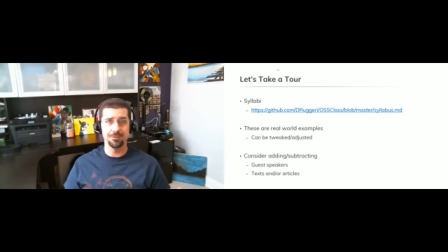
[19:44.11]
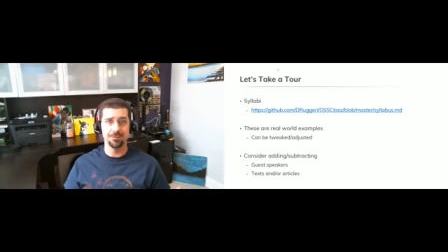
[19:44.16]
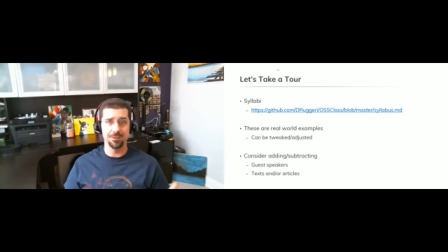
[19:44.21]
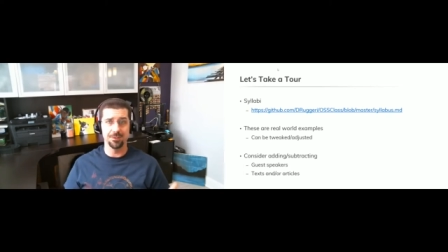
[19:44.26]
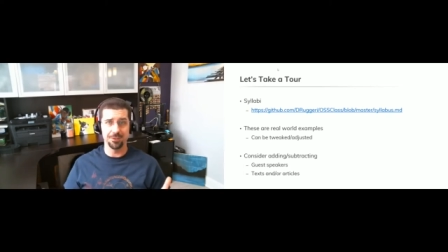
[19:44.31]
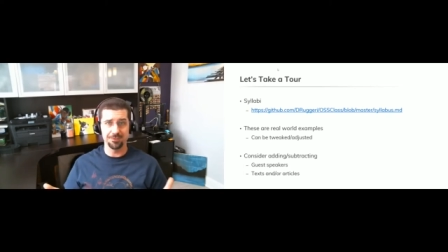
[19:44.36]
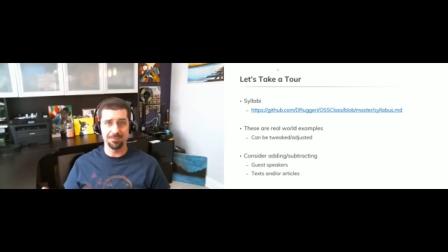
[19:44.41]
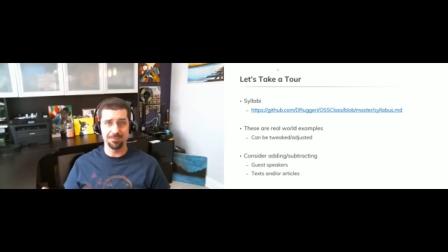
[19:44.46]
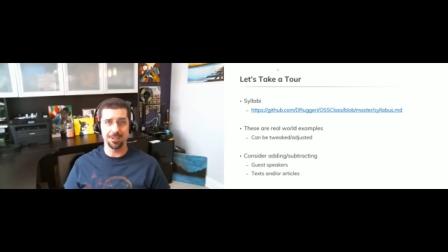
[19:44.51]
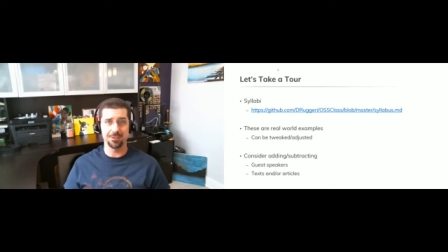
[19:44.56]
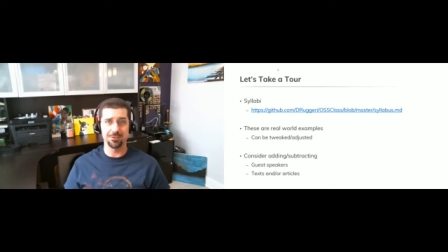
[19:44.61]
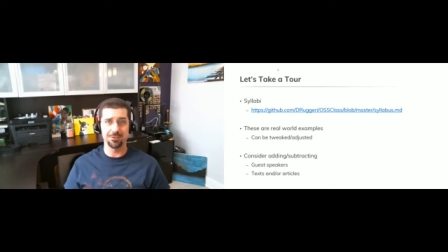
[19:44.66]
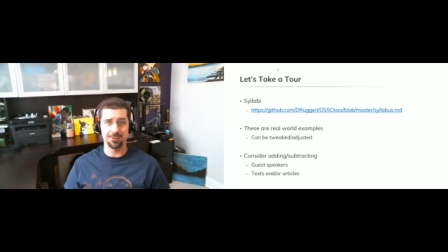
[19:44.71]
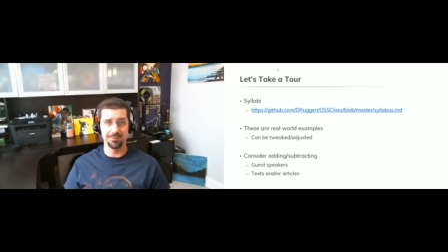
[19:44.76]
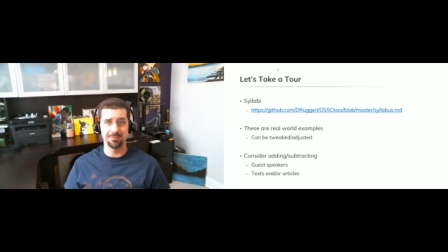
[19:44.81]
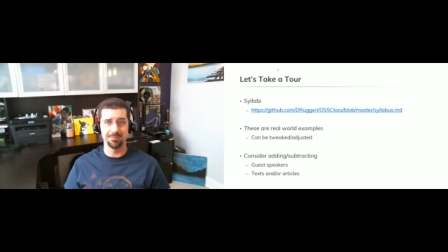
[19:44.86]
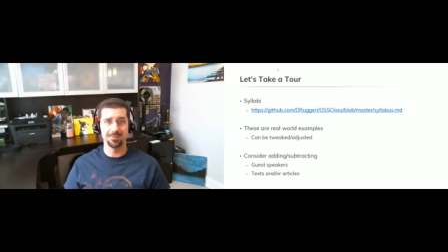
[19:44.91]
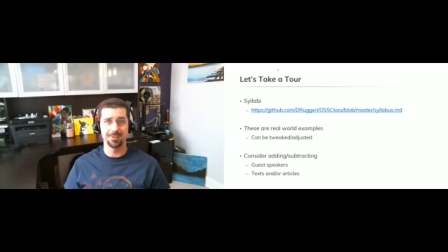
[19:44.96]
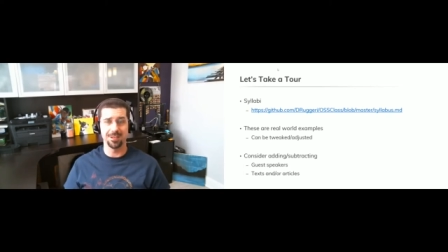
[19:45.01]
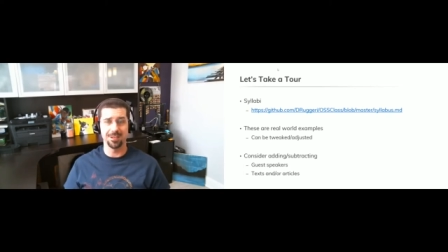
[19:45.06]
the
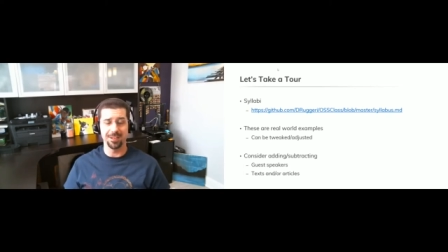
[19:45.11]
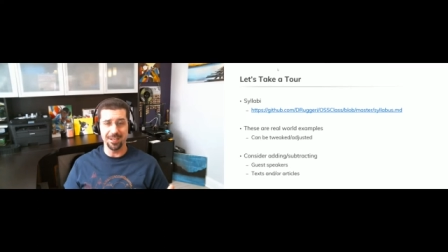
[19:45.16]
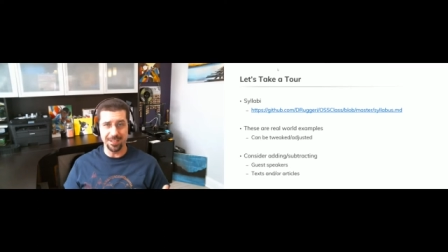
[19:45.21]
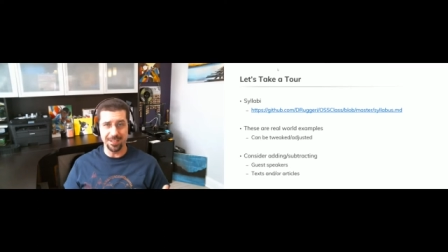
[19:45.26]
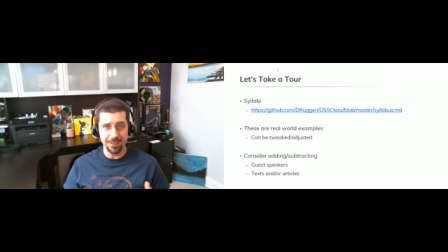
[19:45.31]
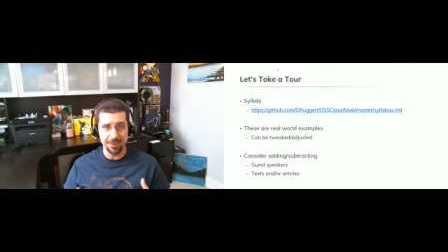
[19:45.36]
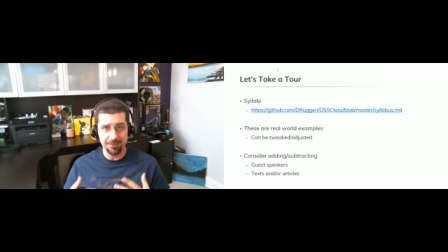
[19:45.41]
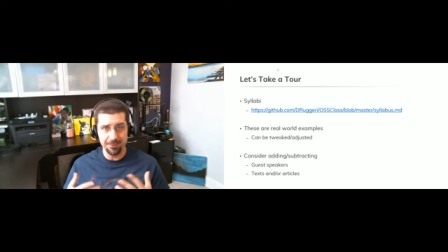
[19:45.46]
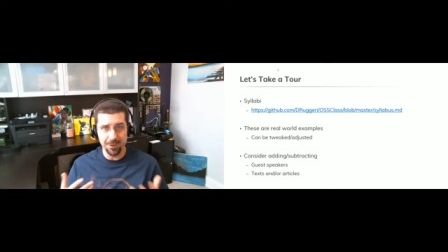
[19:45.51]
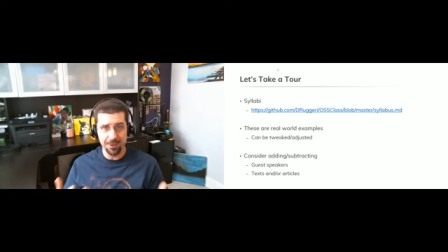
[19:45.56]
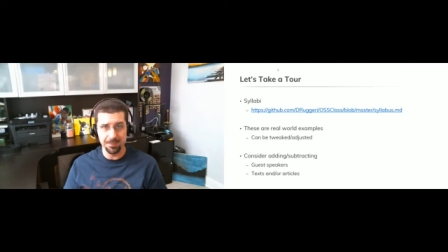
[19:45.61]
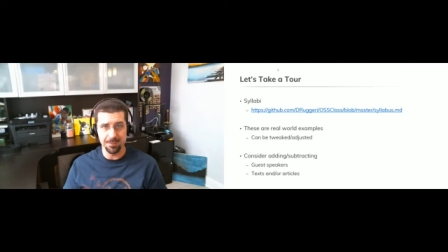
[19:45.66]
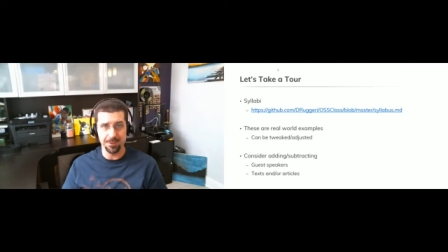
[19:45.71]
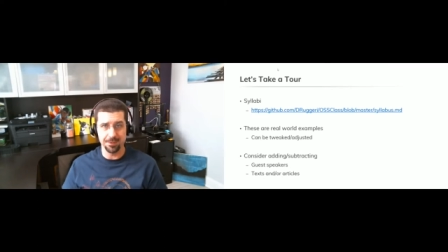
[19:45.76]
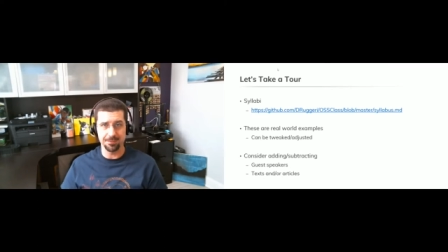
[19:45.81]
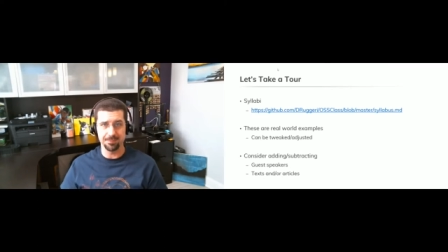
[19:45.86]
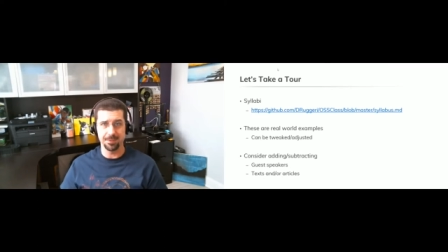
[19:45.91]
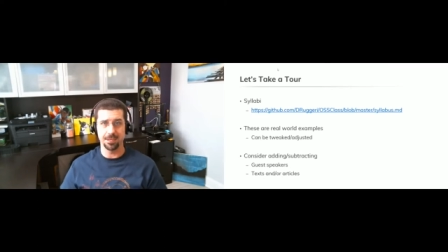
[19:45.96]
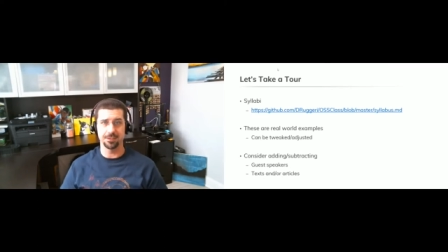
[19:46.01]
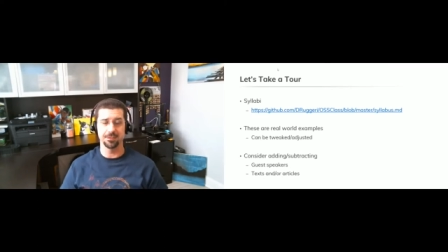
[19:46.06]
spectrum kind of give their
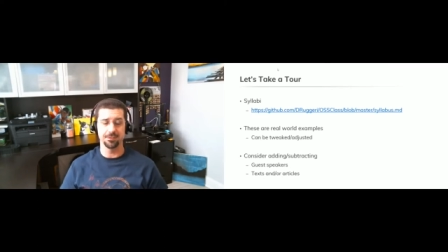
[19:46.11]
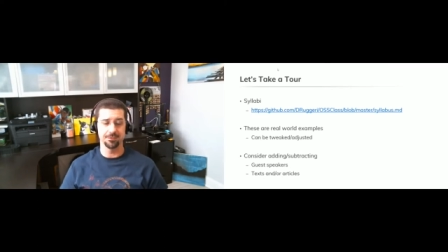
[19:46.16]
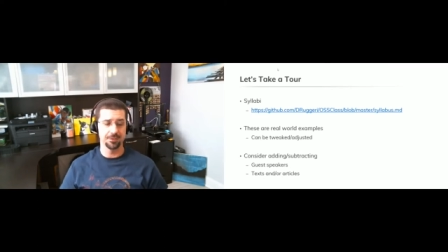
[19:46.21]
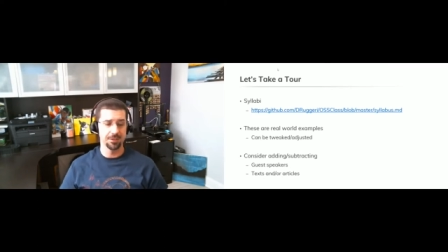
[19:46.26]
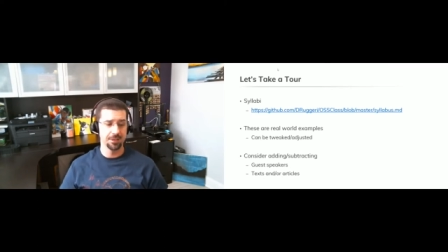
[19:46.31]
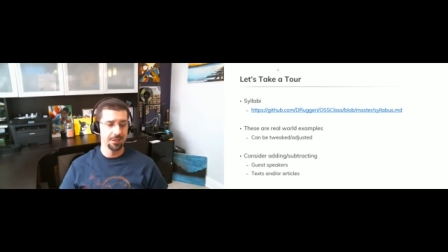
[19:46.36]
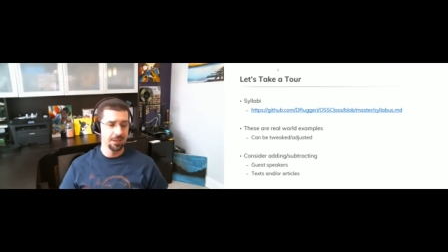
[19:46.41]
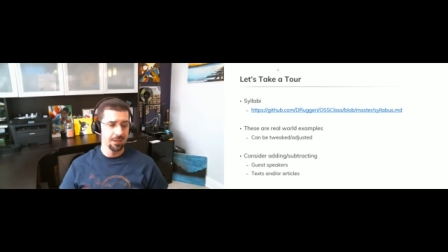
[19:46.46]
perspective.